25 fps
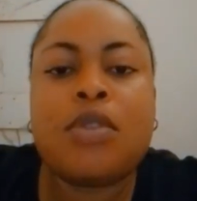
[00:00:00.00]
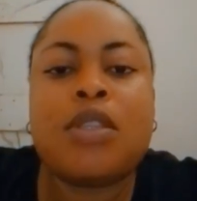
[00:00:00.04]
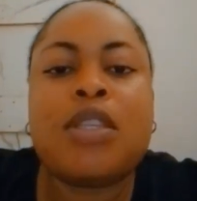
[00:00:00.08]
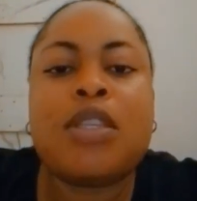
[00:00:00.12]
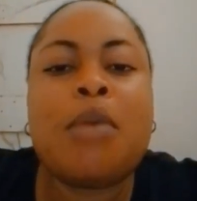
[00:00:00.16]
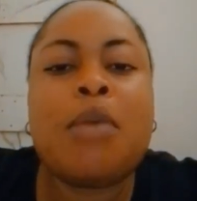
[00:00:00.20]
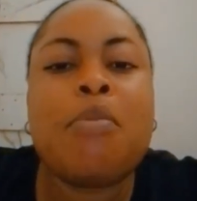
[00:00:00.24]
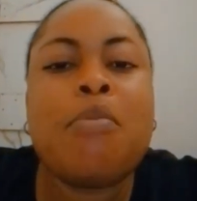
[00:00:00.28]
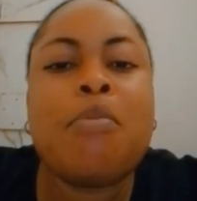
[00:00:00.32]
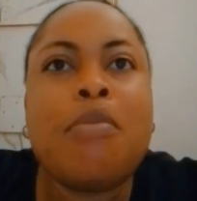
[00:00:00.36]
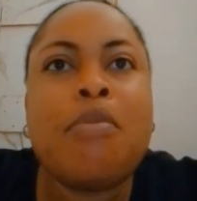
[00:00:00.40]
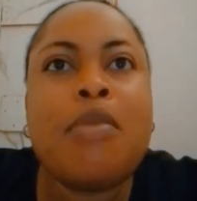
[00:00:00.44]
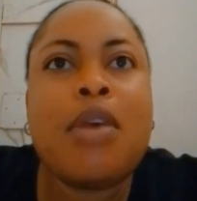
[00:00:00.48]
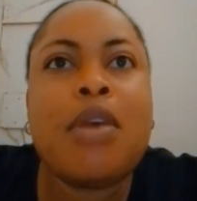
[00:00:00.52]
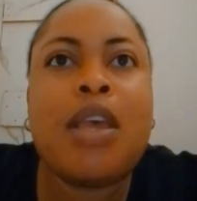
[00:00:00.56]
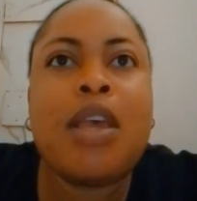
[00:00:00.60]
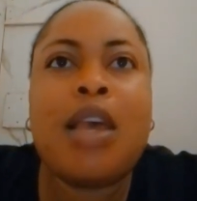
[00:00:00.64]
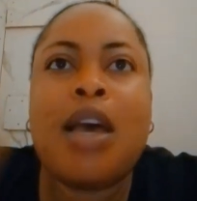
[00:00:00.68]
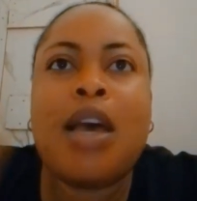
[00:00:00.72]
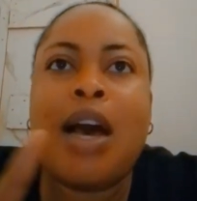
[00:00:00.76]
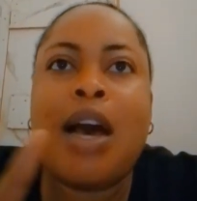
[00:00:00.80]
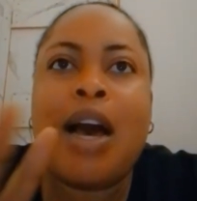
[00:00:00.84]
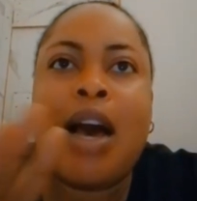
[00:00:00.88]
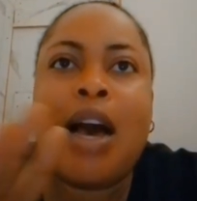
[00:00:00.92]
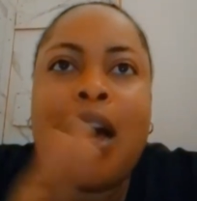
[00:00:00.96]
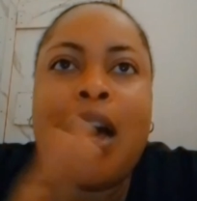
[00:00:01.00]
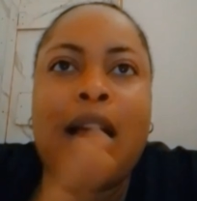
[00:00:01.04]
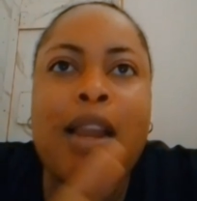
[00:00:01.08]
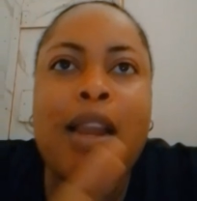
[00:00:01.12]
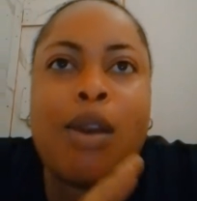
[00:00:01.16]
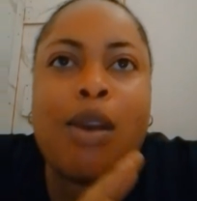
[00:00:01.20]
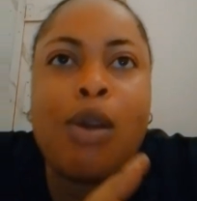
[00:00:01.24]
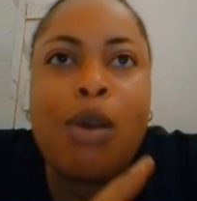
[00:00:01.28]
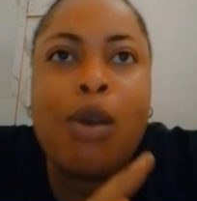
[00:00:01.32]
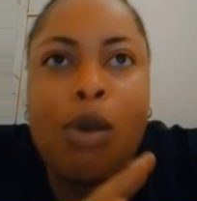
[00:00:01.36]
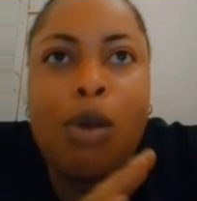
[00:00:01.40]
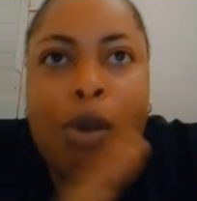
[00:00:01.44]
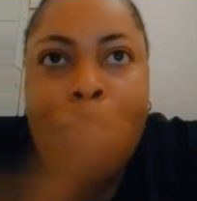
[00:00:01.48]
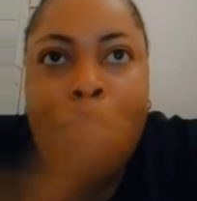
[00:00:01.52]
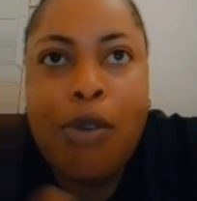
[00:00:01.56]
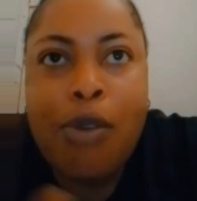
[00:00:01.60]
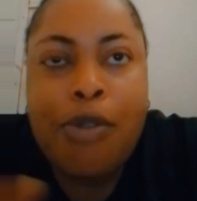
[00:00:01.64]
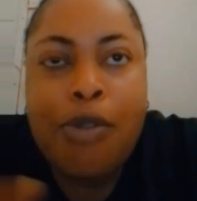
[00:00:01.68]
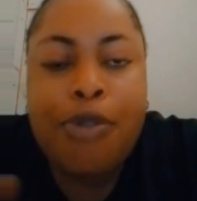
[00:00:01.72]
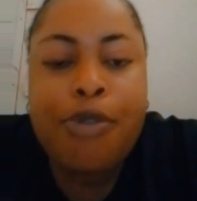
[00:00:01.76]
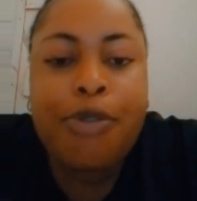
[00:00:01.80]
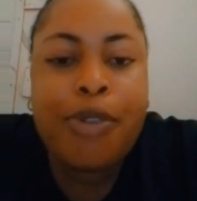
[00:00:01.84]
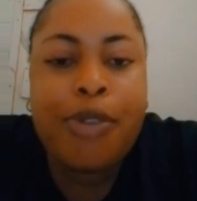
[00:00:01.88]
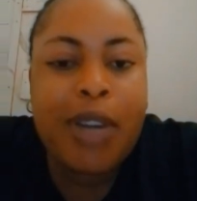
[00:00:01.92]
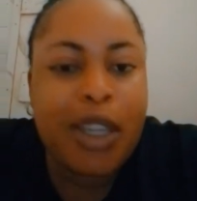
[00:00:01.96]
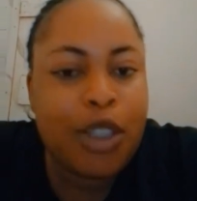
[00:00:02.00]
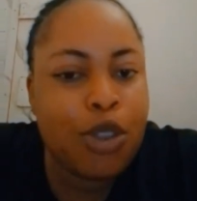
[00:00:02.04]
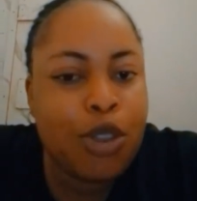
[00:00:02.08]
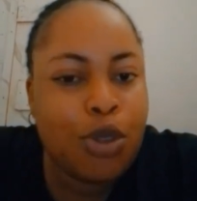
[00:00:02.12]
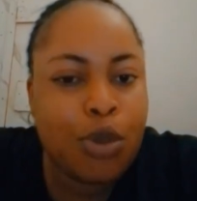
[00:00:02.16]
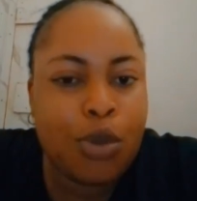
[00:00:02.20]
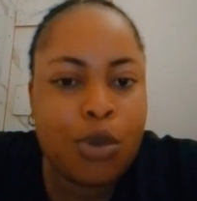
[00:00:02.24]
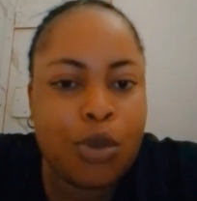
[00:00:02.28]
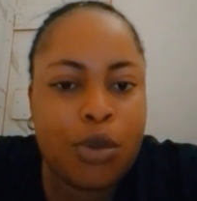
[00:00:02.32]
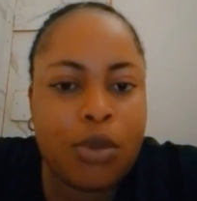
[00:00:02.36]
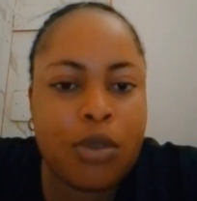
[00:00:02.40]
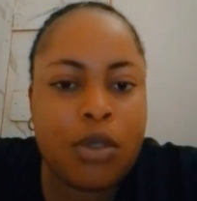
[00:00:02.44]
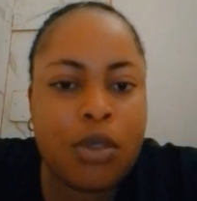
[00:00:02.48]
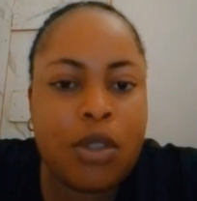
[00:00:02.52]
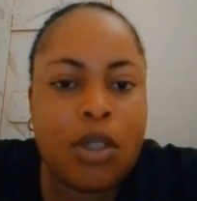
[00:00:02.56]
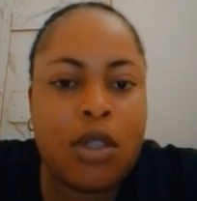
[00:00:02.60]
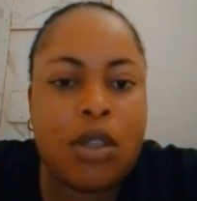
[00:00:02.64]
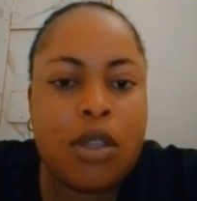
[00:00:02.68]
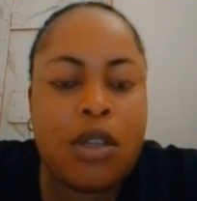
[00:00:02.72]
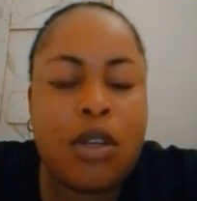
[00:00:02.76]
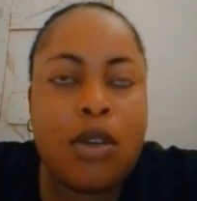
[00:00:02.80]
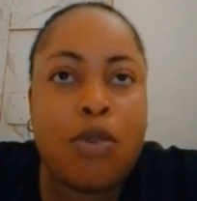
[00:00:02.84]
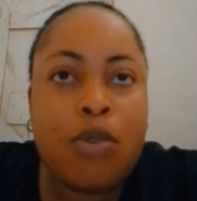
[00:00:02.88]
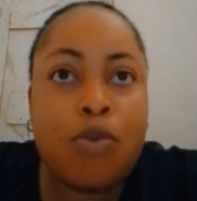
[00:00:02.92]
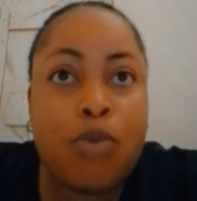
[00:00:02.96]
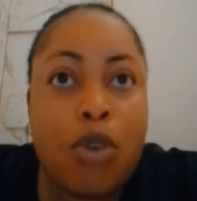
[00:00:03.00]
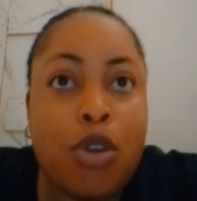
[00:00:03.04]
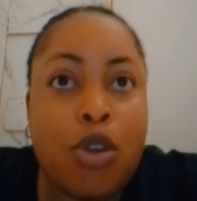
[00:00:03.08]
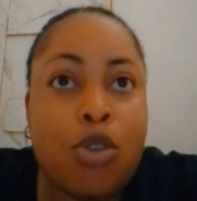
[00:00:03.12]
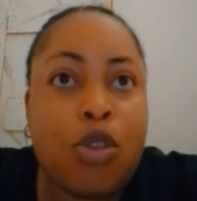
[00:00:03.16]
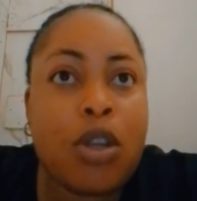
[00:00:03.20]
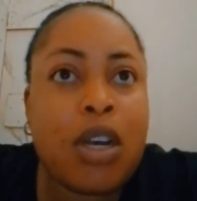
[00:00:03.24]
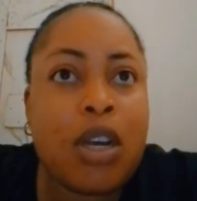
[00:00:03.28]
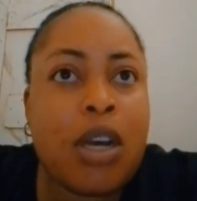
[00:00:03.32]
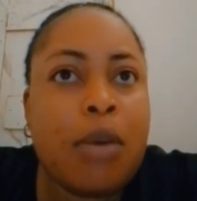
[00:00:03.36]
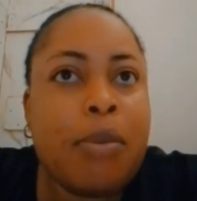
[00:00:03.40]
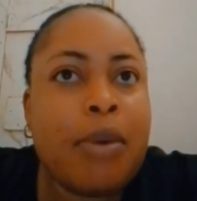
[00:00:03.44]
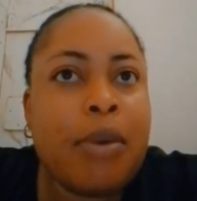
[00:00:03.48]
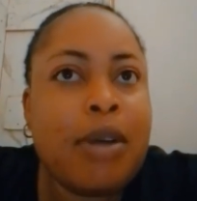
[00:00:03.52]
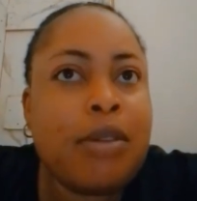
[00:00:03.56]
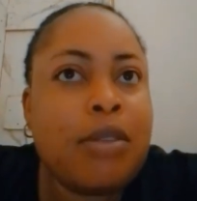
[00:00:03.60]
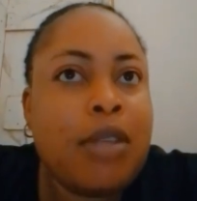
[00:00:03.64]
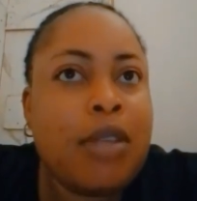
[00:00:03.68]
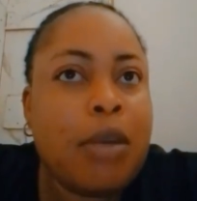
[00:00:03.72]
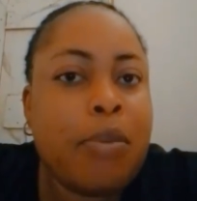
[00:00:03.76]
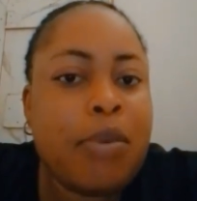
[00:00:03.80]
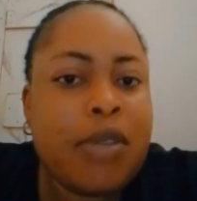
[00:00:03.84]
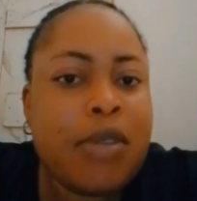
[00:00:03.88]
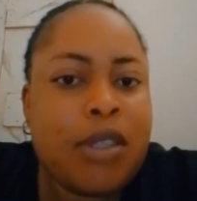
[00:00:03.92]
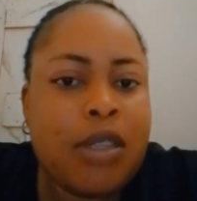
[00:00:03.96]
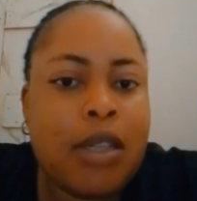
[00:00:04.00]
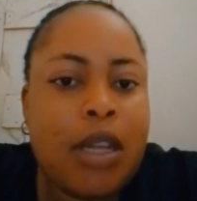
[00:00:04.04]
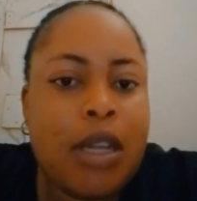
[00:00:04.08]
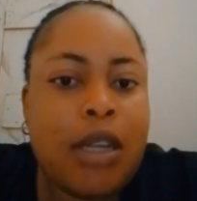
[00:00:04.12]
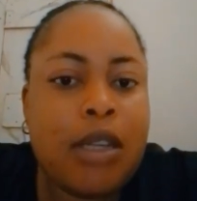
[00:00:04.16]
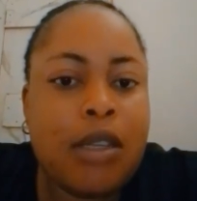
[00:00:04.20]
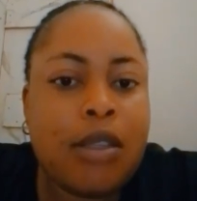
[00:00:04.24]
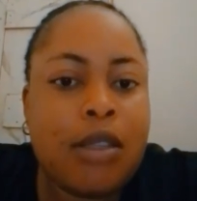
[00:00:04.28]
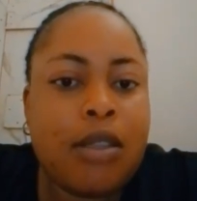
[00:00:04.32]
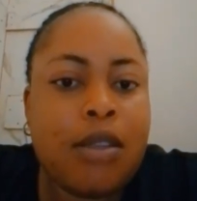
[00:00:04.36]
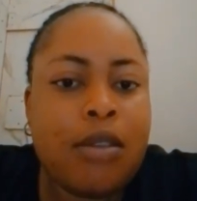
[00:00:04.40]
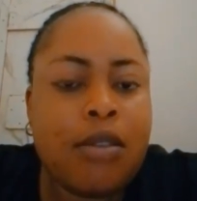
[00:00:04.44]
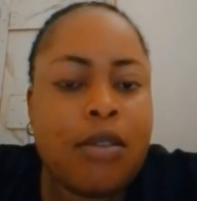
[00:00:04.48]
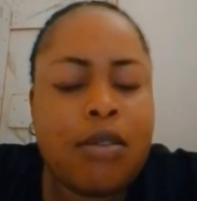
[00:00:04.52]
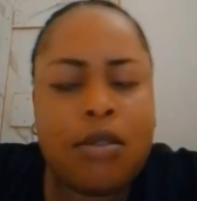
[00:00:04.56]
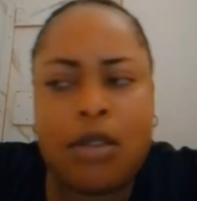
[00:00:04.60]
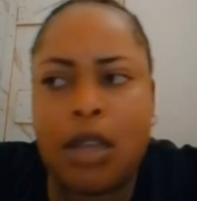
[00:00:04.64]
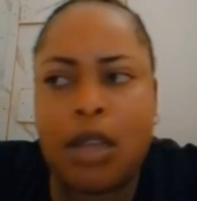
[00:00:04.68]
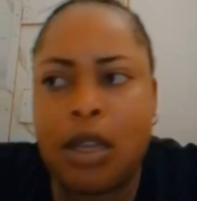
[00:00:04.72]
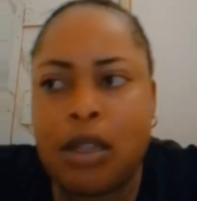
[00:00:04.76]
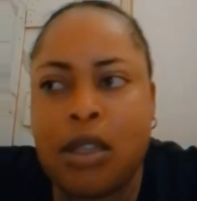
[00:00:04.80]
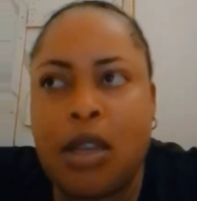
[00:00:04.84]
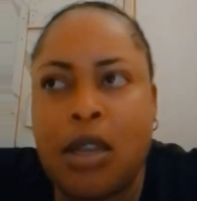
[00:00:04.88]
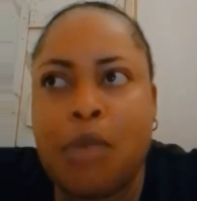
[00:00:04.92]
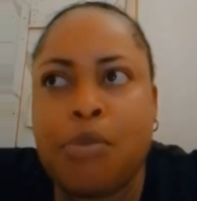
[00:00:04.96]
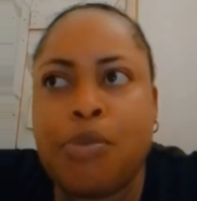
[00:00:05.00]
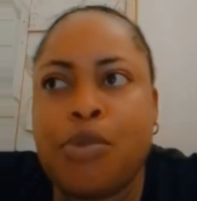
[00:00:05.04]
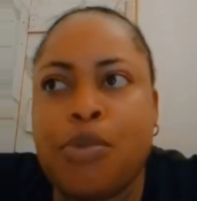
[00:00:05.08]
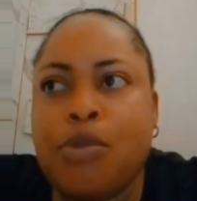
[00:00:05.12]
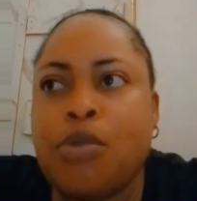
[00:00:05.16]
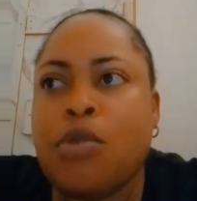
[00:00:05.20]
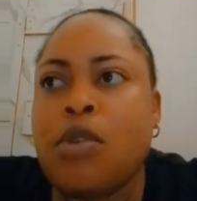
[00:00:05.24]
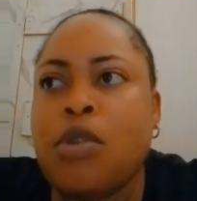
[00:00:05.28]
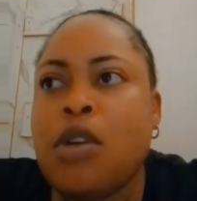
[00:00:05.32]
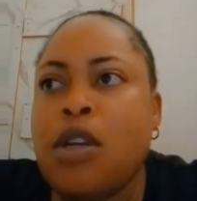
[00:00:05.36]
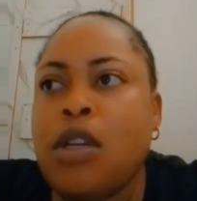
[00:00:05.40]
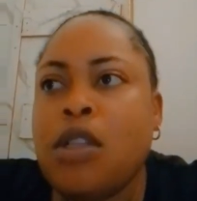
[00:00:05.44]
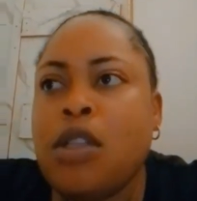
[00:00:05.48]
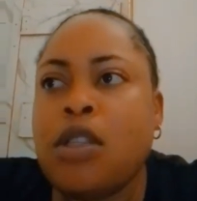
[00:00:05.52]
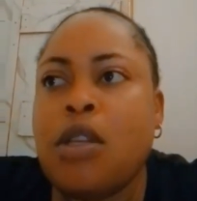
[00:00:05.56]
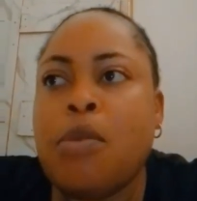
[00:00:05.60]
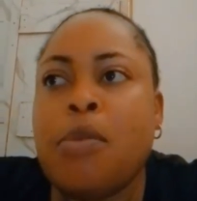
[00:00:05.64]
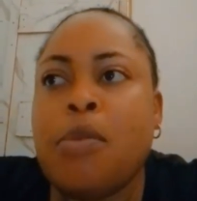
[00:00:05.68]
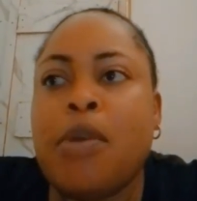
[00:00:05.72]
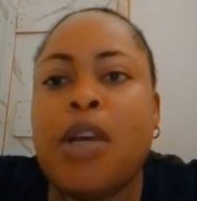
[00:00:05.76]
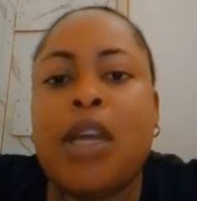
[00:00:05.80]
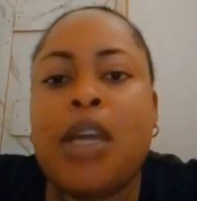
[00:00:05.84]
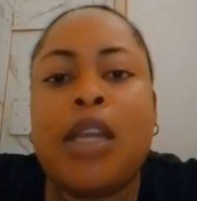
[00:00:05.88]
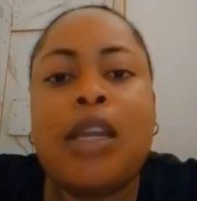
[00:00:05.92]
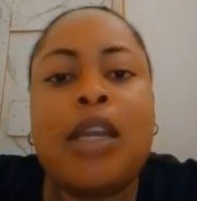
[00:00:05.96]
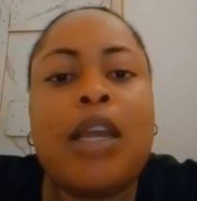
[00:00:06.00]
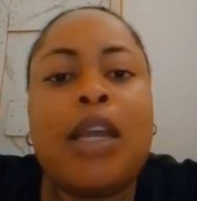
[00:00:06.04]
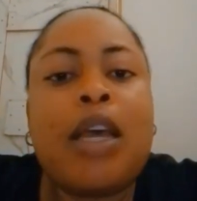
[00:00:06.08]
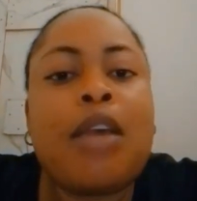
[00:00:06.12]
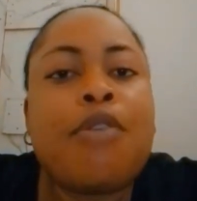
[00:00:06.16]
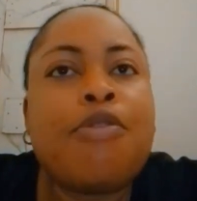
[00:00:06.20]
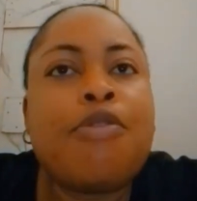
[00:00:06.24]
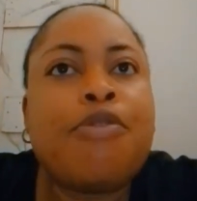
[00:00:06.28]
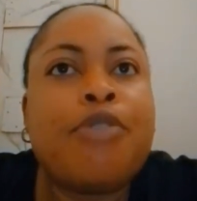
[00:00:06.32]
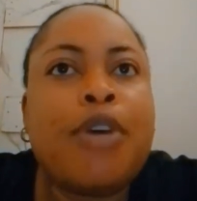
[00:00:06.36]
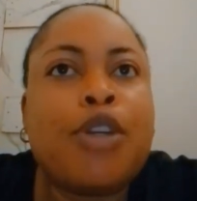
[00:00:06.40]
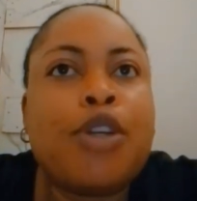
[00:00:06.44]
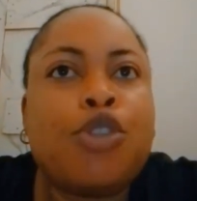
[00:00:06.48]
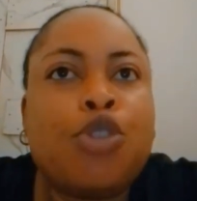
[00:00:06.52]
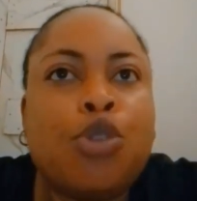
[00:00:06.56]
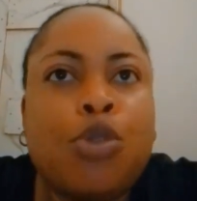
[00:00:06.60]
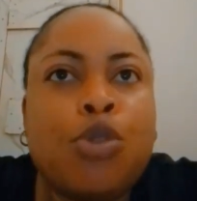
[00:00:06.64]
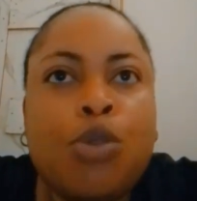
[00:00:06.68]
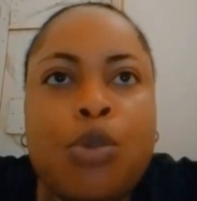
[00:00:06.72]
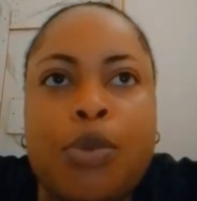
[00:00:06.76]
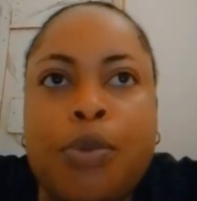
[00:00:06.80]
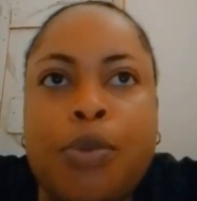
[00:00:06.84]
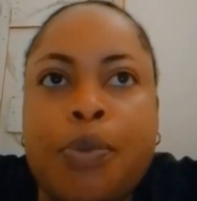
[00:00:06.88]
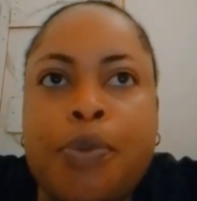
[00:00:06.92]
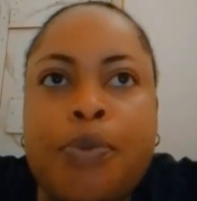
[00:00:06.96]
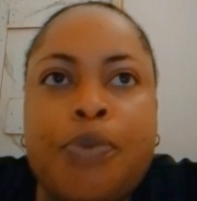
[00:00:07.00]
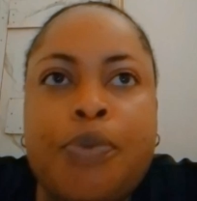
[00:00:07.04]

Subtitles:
They may love fashion. When you talk about their personalities, example, they might like fashion,